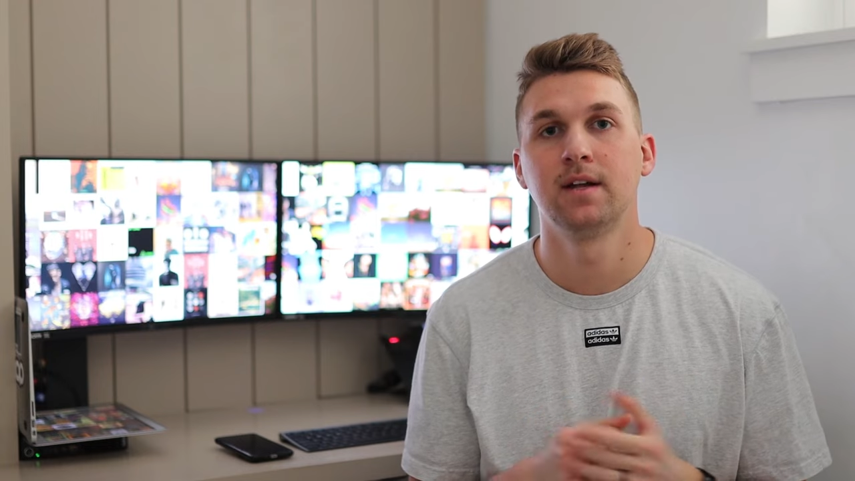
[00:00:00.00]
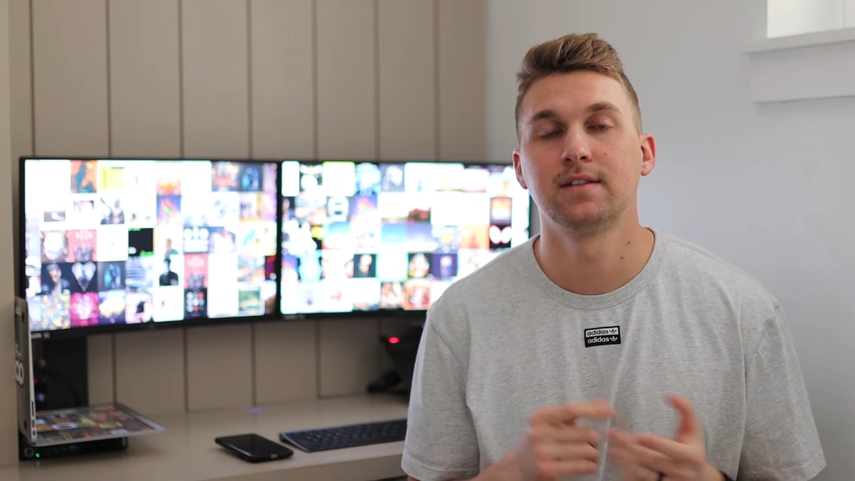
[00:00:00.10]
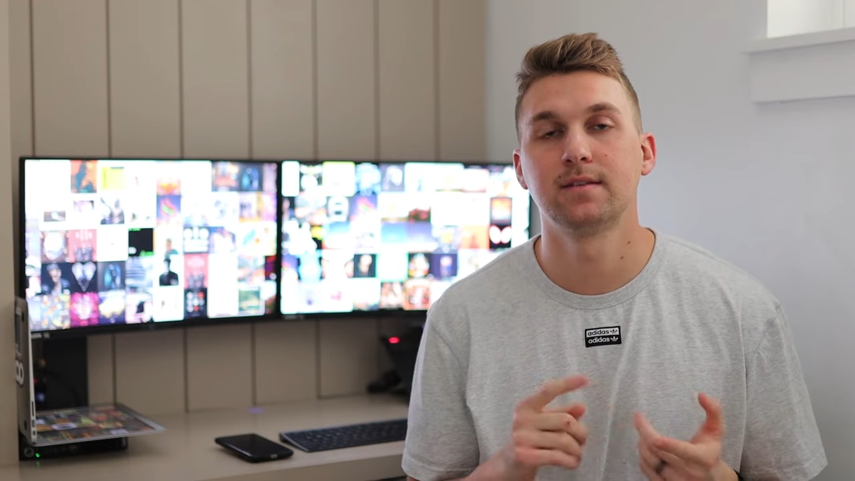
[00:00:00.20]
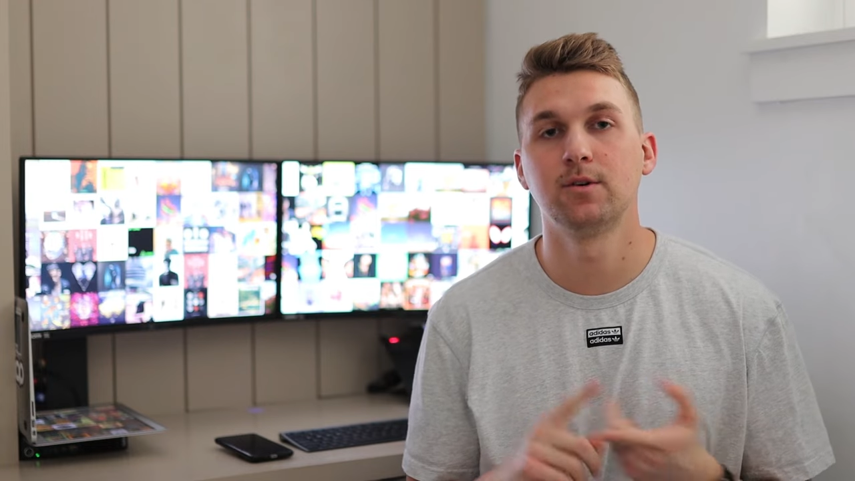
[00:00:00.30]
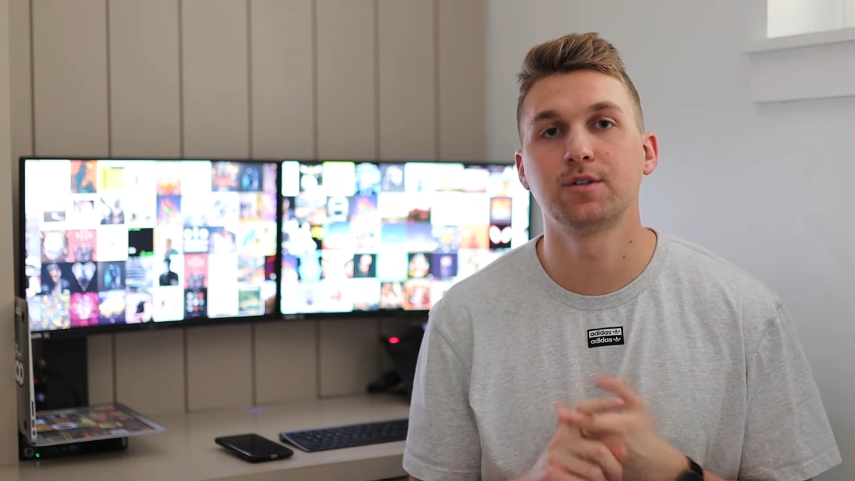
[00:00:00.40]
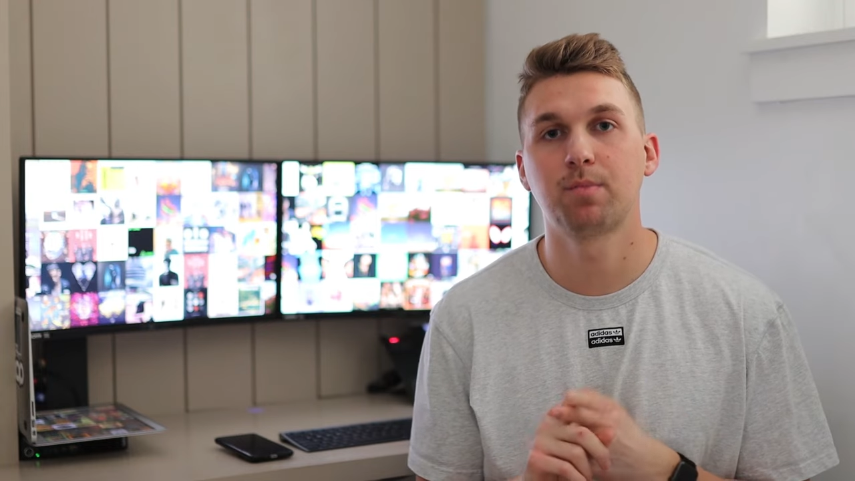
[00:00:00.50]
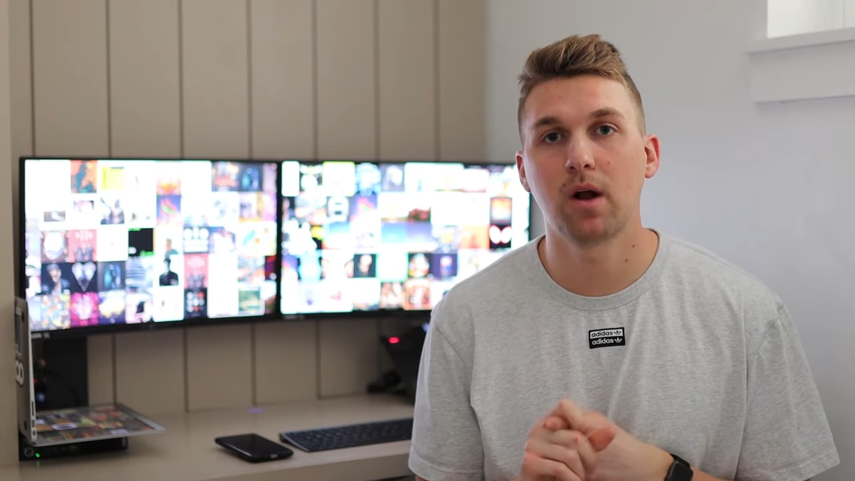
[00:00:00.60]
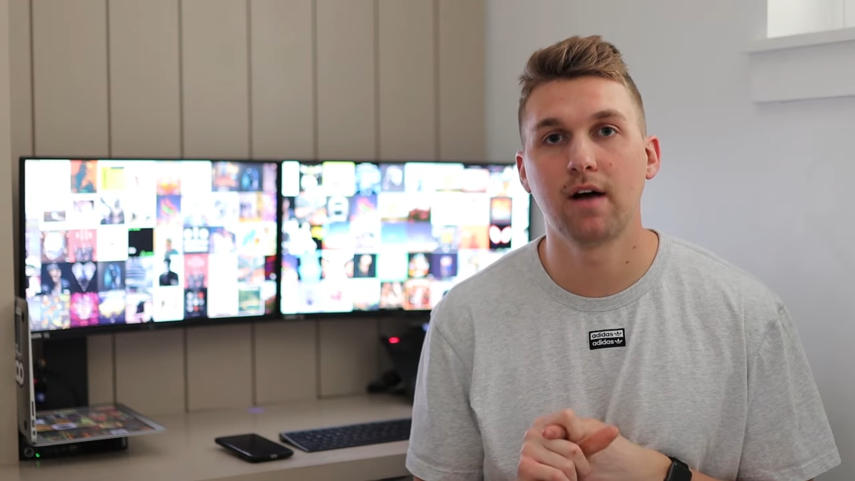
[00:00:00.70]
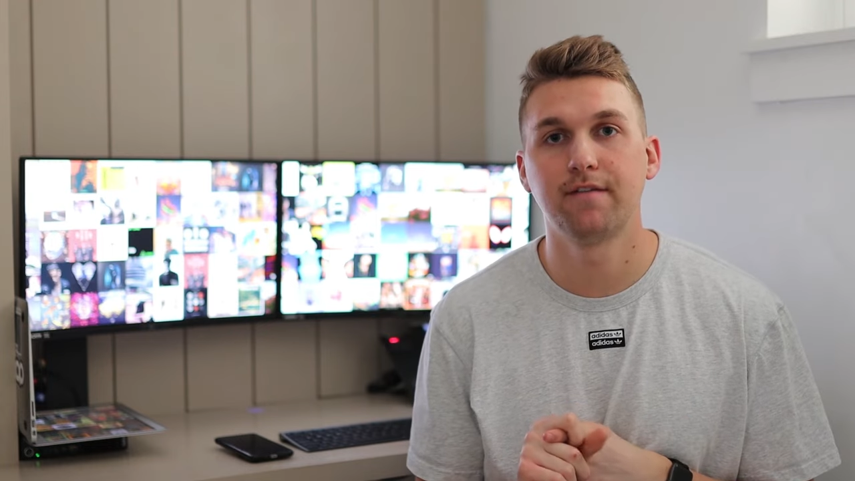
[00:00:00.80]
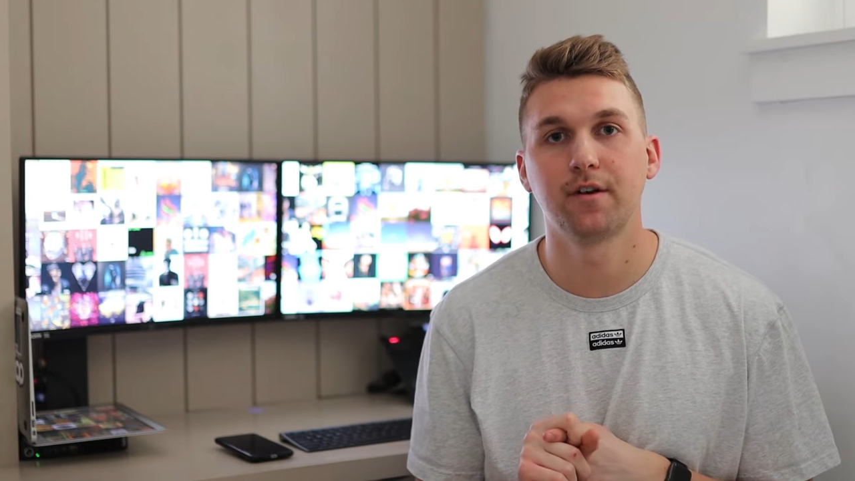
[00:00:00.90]
It's the most
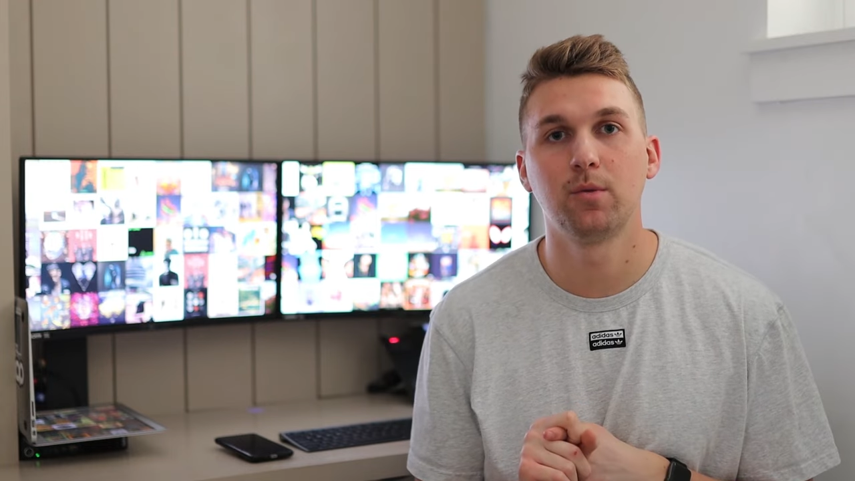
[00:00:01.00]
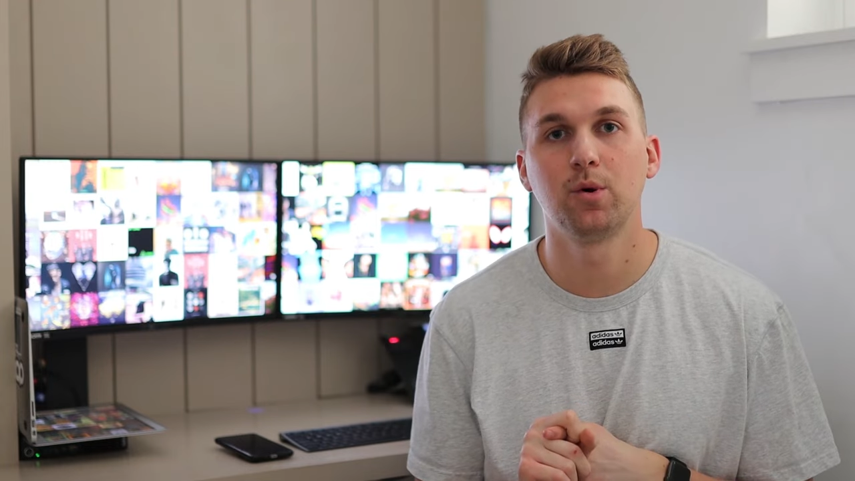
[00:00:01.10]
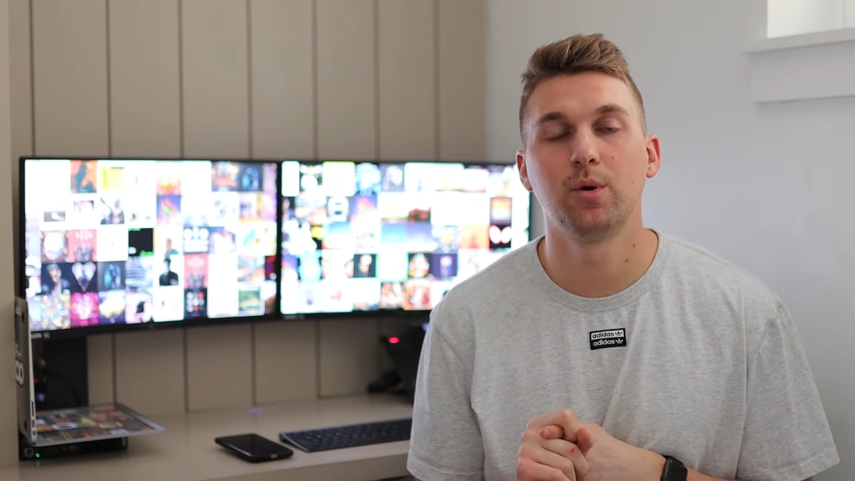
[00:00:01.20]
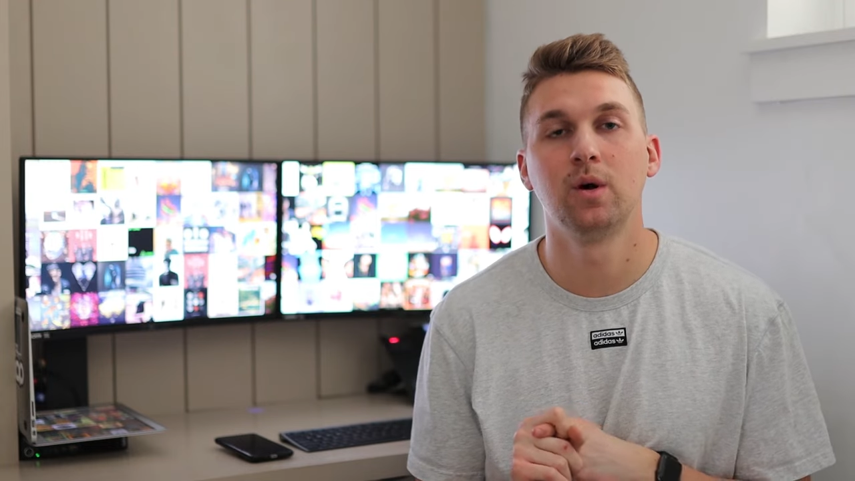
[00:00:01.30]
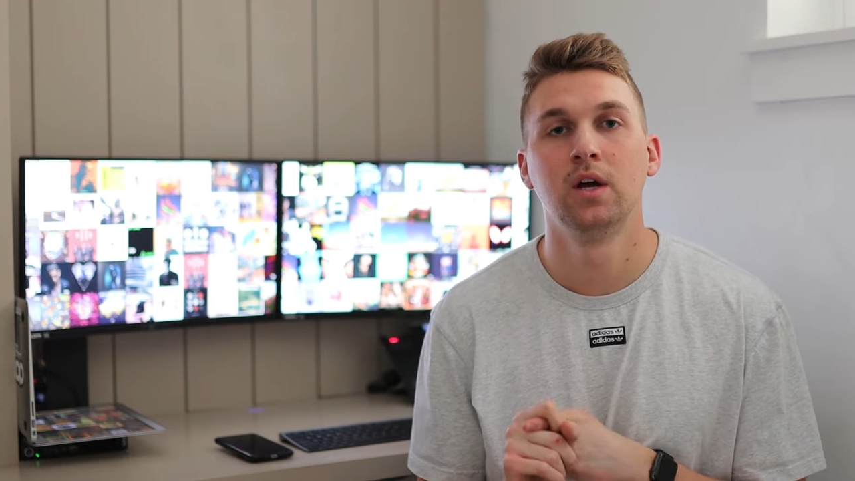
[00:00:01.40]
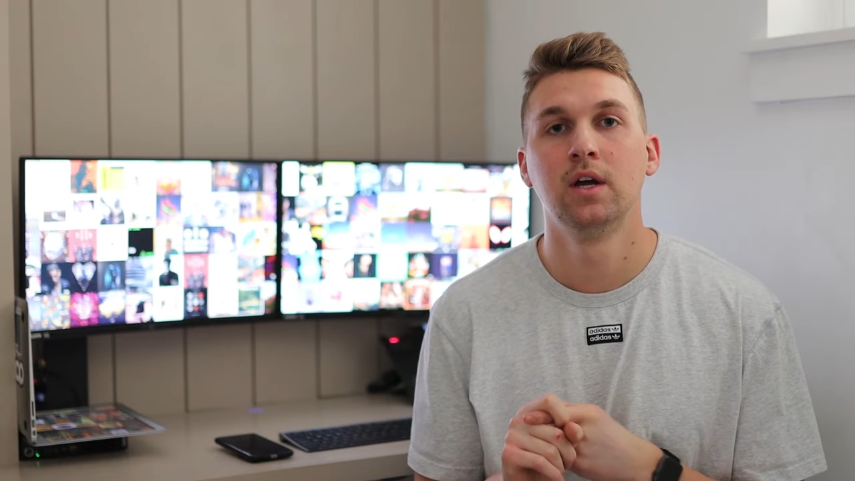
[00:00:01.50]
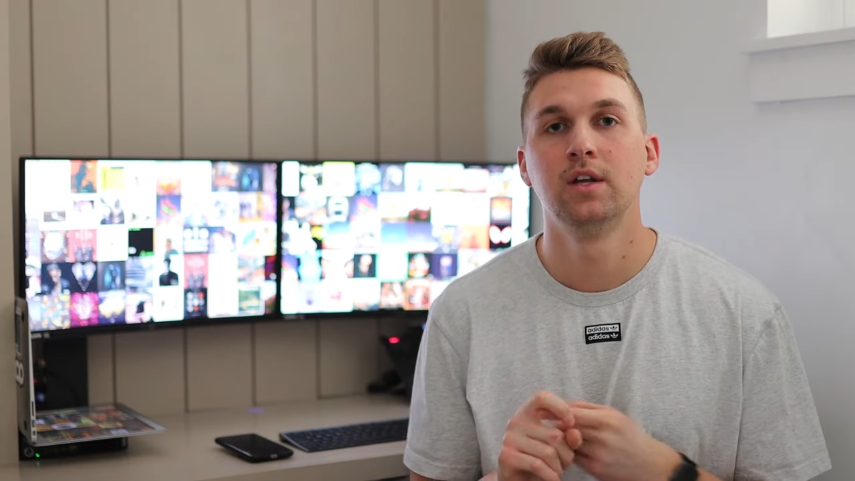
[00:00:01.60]
profitable.